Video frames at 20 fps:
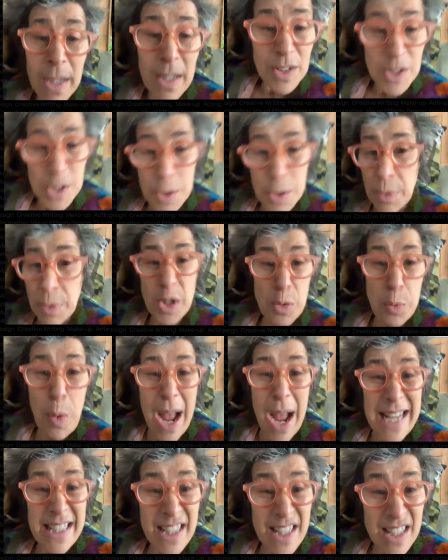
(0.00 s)
So I just
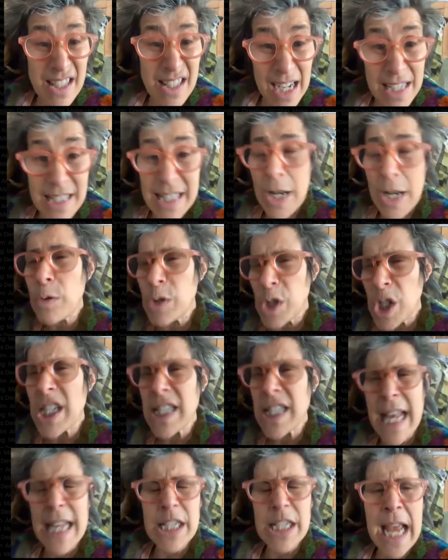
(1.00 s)
went. I said, oh, she
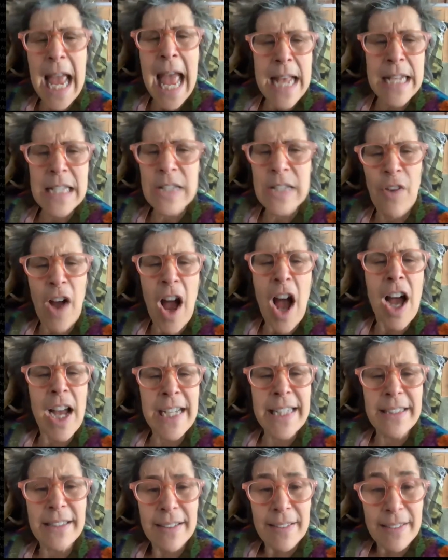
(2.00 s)
said, yeah, it's
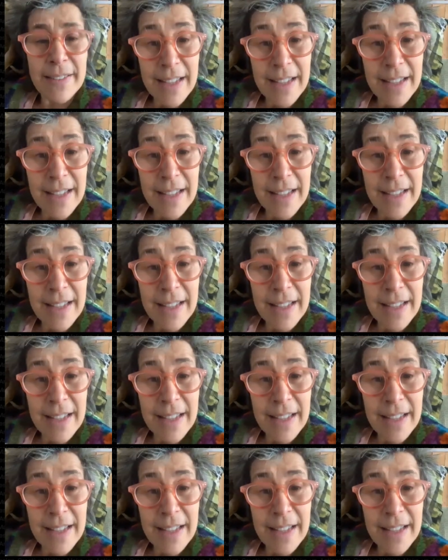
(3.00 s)
fine.